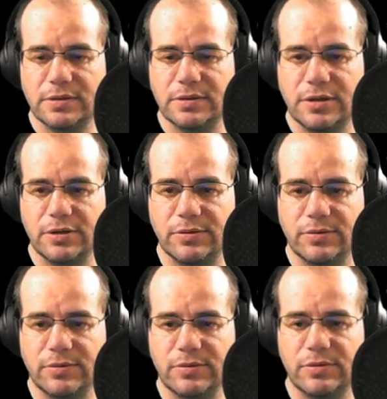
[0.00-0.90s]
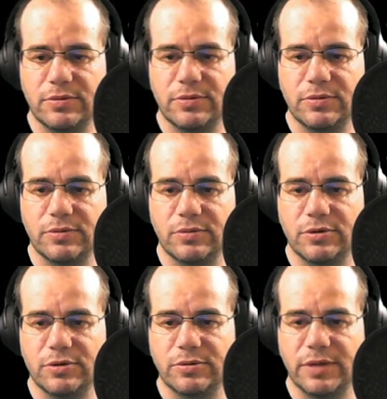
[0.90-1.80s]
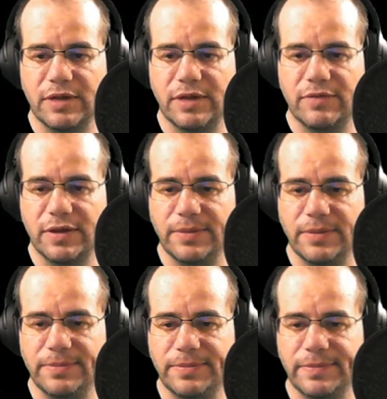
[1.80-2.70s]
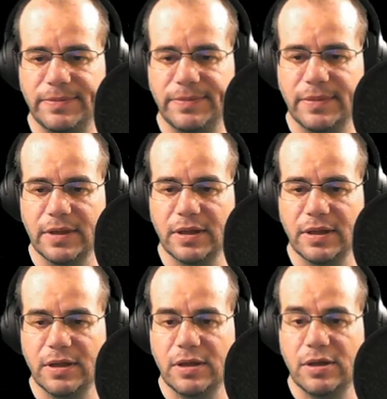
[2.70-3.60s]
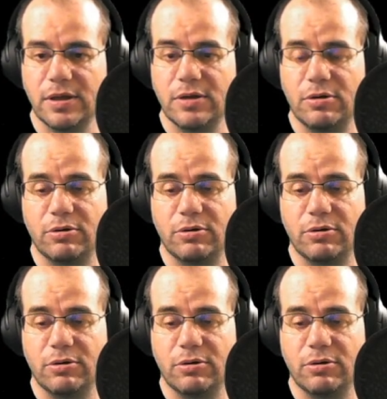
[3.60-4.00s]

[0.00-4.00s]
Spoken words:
So what do we have here?